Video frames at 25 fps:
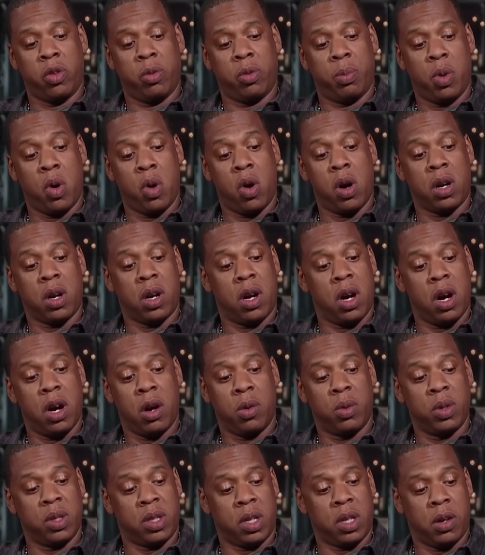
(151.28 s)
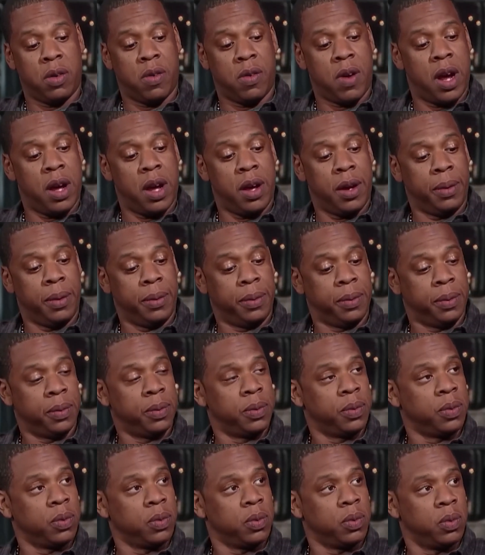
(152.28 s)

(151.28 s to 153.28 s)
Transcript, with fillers: Kelly believed Jay-Z felt threatened